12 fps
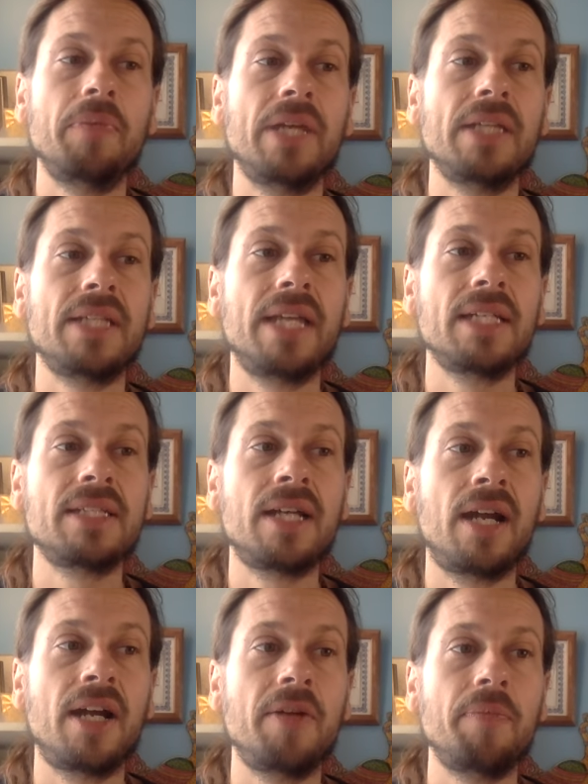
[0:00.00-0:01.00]
It takes
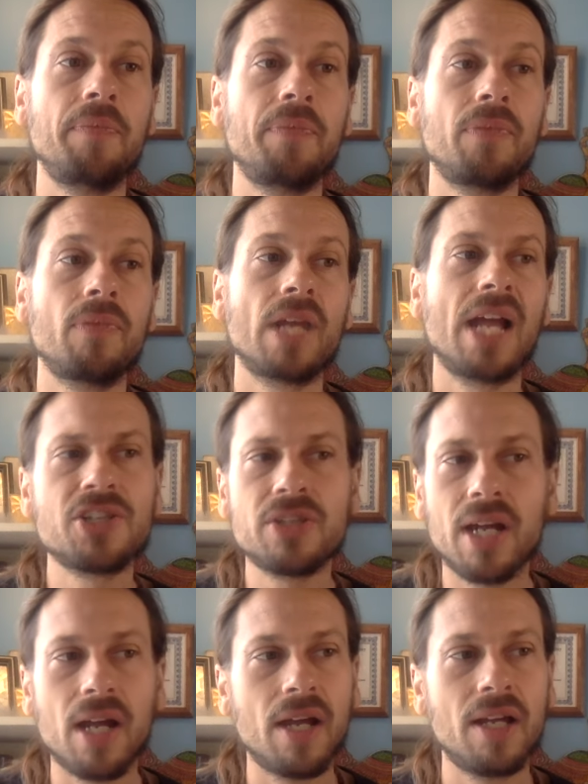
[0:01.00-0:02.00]
time.
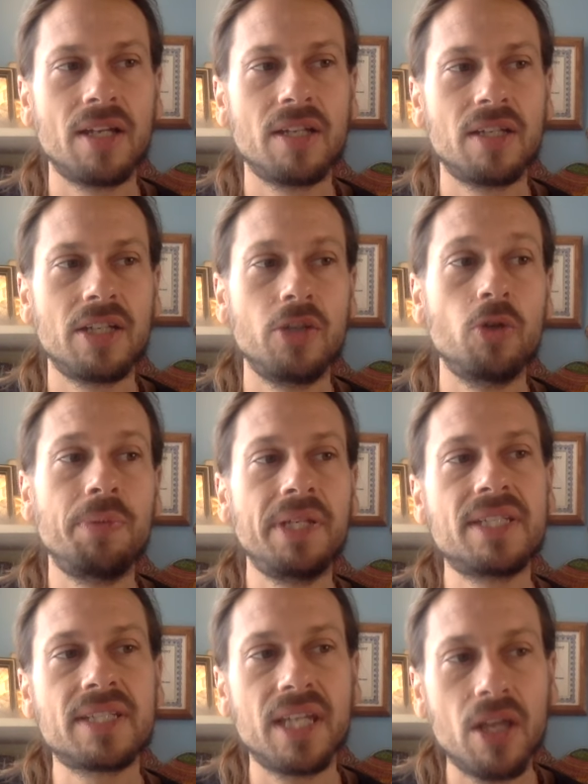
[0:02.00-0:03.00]
Actually, you will be
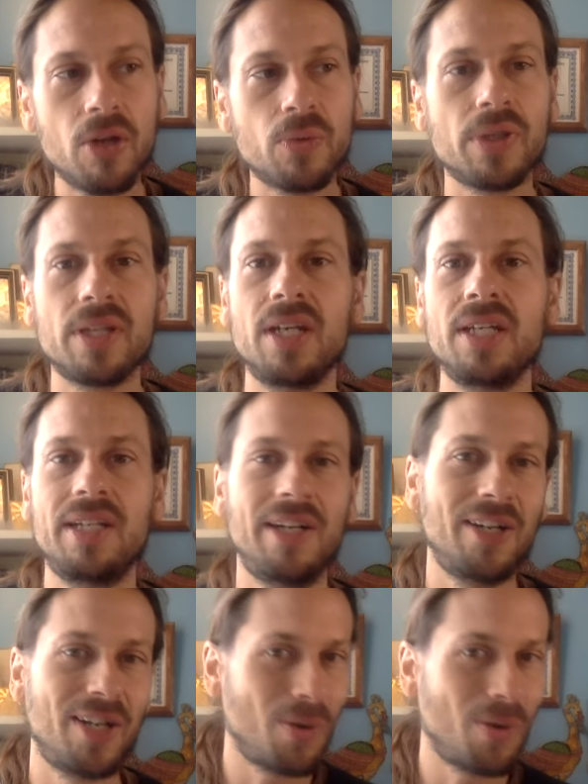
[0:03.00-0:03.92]
skilled within a year.